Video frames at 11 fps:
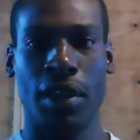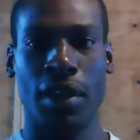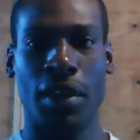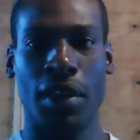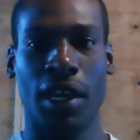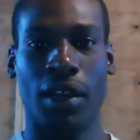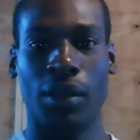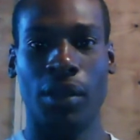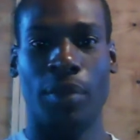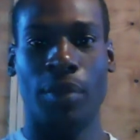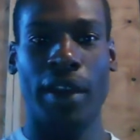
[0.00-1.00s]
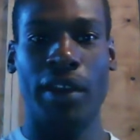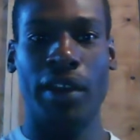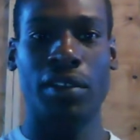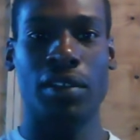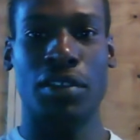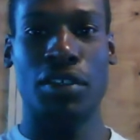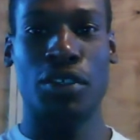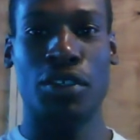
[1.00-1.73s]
And now apparently these